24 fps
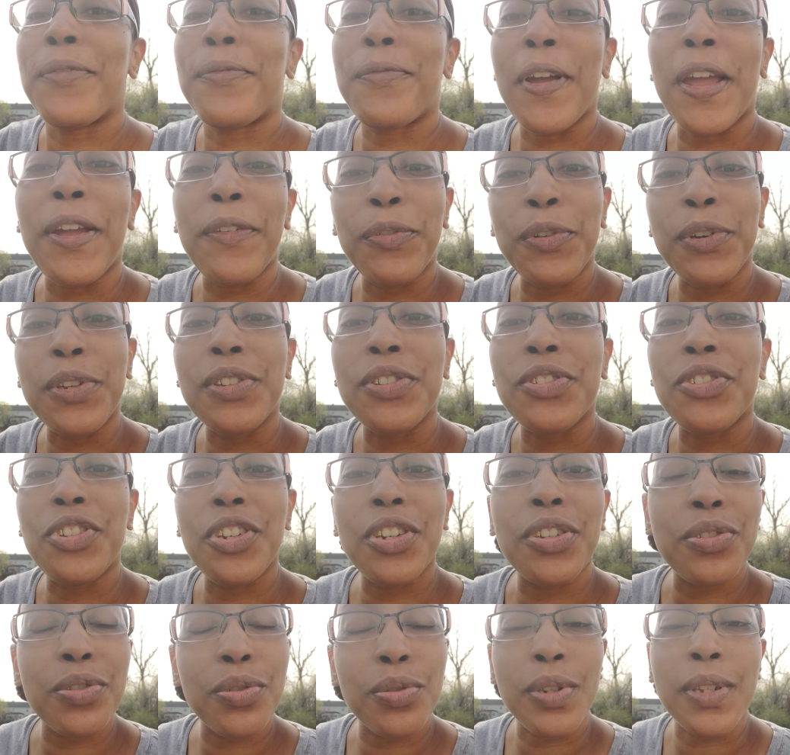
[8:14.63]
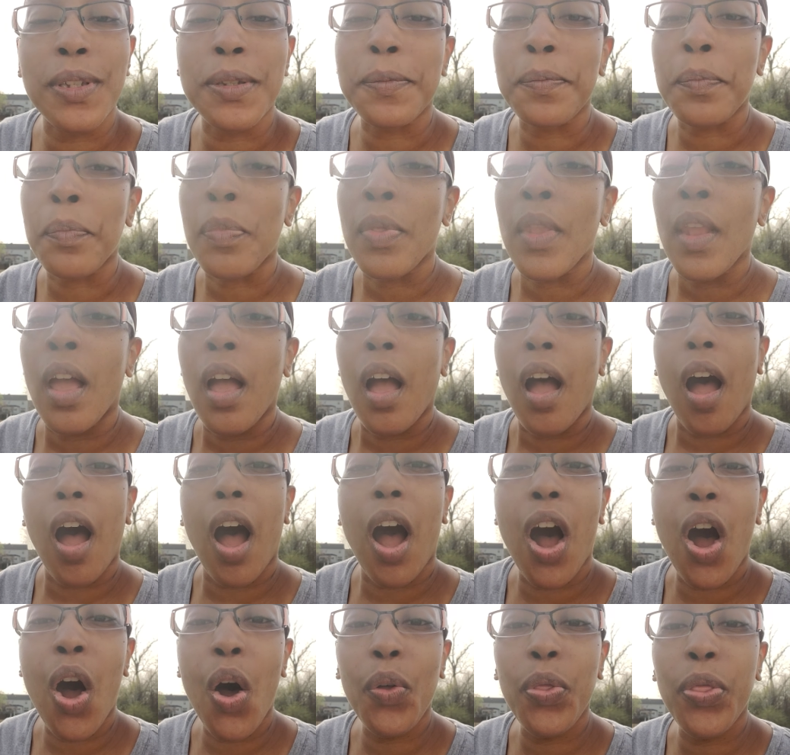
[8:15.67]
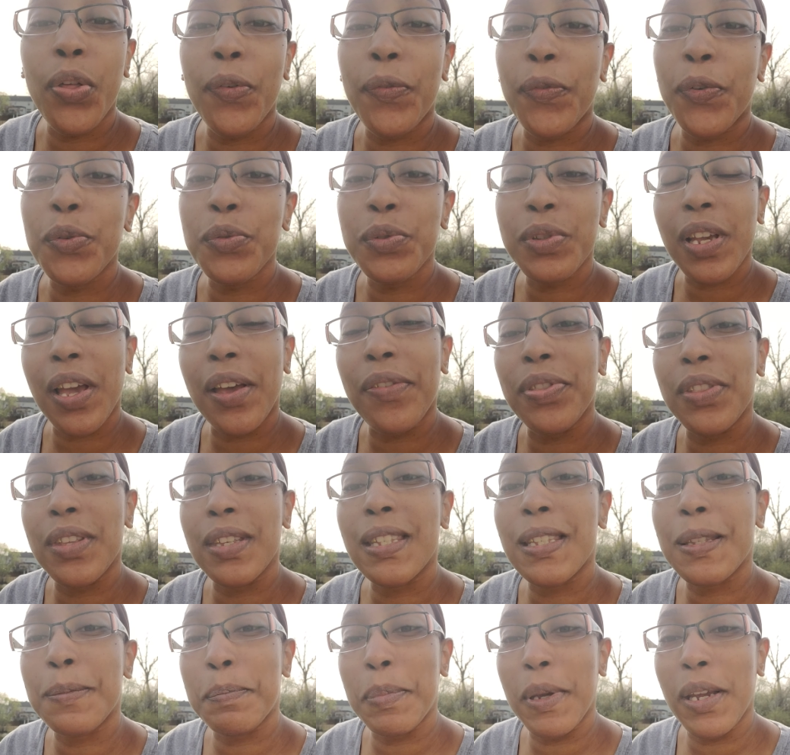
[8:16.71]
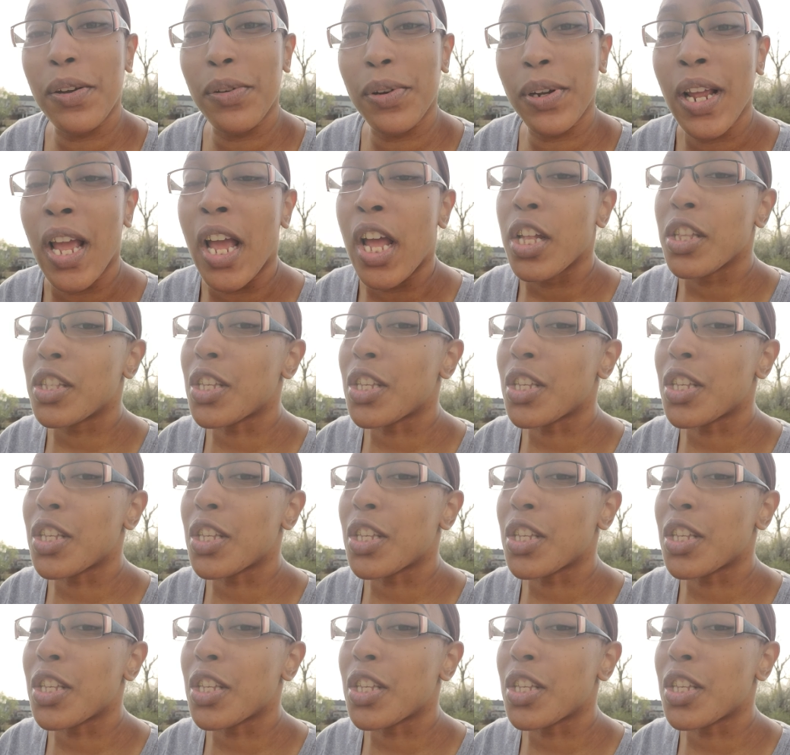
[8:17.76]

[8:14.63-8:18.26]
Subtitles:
faithfulness, gentleness, all the fruits of the Spirit.